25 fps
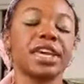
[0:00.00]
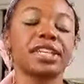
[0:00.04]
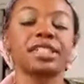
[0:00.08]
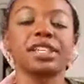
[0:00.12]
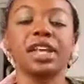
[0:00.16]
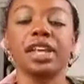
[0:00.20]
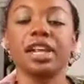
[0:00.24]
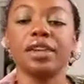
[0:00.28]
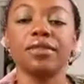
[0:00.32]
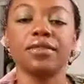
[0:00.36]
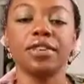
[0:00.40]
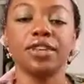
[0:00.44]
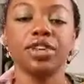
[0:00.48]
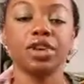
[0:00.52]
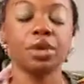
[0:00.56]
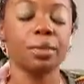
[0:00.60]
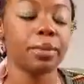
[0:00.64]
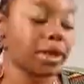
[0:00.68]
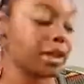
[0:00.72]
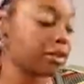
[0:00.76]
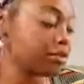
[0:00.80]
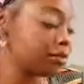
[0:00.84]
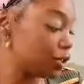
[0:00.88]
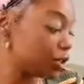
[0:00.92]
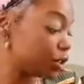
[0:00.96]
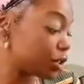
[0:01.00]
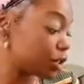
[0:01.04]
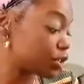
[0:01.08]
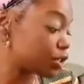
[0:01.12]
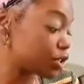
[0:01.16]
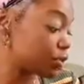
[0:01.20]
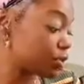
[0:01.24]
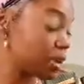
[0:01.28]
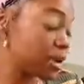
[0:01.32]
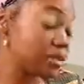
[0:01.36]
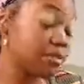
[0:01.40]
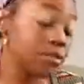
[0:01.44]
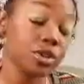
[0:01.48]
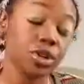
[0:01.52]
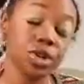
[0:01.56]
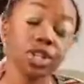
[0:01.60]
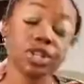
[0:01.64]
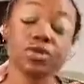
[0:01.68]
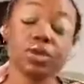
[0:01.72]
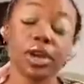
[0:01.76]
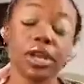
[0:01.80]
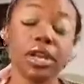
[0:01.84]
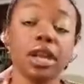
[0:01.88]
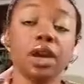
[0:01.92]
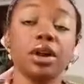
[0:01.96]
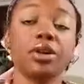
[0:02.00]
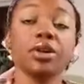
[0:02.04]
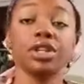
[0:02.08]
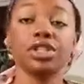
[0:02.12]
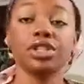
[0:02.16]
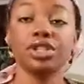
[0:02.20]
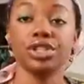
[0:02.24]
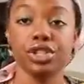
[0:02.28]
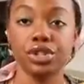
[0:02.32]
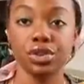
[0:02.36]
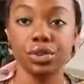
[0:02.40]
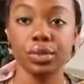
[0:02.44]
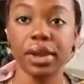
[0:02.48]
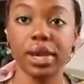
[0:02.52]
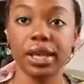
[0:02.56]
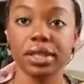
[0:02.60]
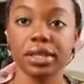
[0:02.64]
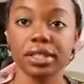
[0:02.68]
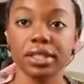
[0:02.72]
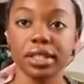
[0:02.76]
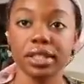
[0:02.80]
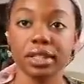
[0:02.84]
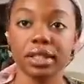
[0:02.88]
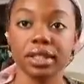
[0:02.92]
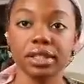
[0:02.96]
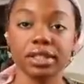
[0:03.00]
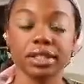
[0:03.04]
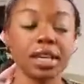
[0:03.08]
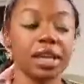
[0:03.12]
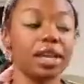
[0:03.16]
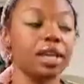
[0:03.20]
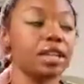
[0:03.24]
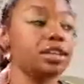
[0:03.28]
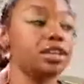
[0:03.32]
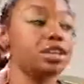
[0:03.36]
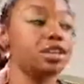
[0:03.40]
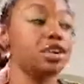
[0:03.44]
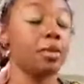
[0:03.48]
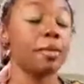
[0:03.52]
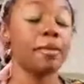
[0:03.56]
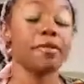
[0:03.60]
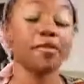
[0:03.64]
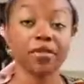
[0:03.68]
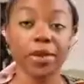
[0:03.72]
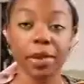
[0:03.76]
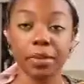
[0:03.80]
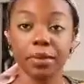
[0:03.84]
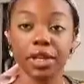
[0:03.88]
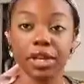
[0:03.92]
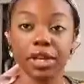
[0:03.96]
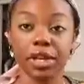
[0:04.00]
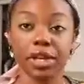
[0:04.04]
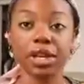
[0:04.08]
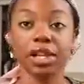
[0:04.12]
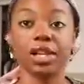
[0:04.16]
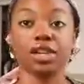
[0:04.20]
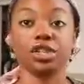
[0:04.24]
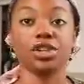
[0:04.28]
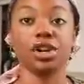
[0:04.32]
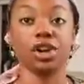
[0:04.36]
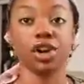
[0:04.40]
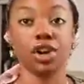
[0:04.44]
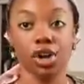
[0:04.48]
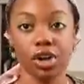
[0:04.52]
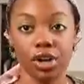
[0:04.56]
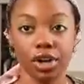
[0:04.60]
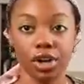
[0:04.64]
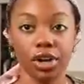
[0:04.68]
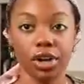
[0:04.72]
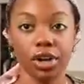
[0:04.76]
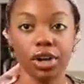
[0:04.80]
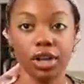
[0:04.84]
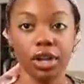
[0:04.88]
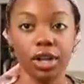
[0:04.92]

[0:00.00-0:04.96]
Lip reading: that's not even your main focus. Your main focus right now is you masculines, and your feminine is her.